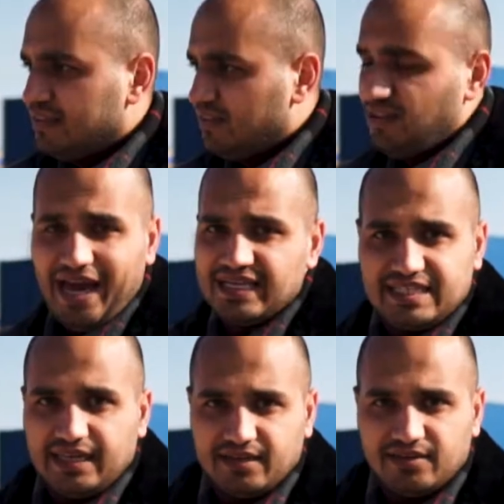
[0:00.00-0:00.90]
That
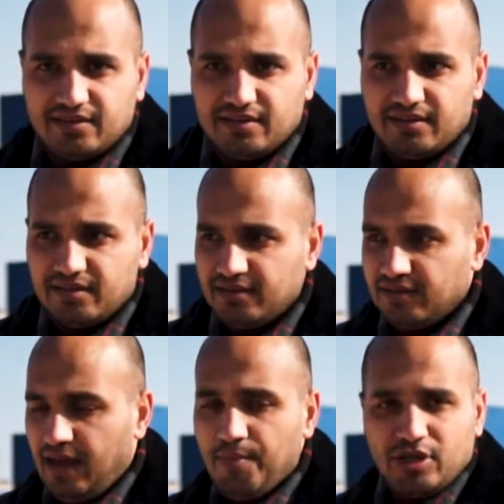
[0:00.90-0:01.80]
is it.
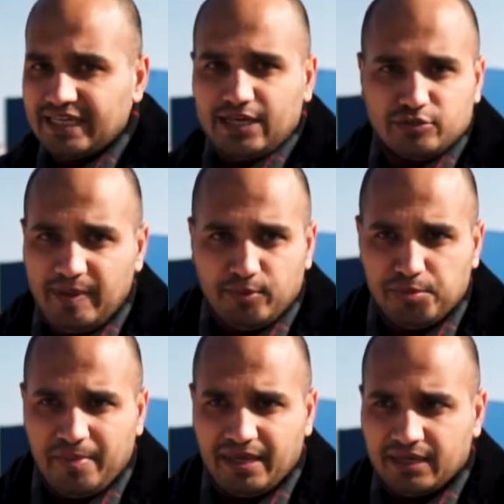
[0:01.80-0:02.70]
I'm not saying it because
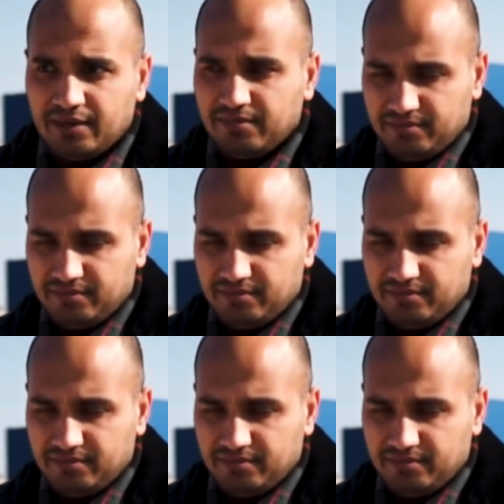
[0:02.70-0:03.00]
BMW make it.